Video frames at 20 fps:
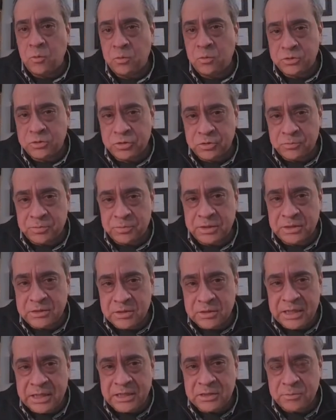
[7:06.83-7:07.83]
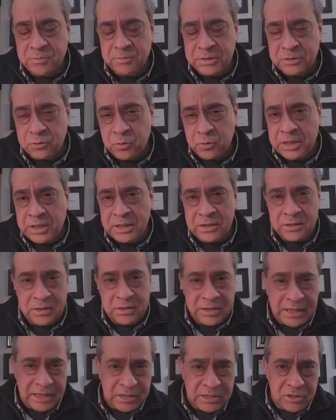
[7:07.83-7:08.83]
Who should be kids
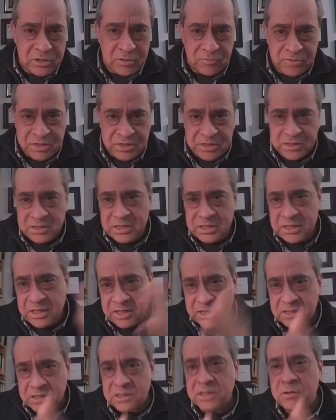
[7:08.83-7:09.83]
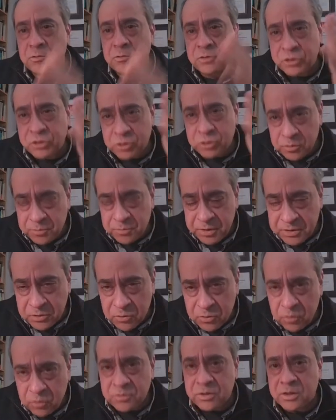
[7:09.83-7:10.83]
between the ages of 16 and 18 who should be in
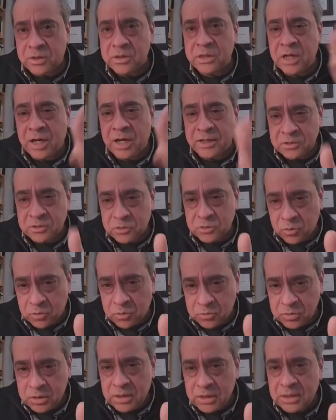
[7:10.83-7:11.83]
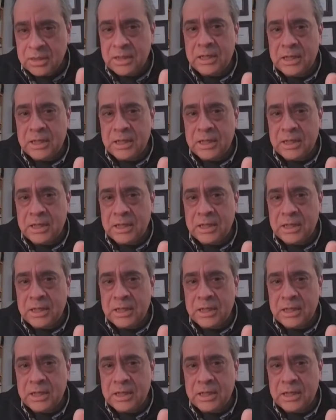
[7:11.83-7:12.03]
school. They're not in school.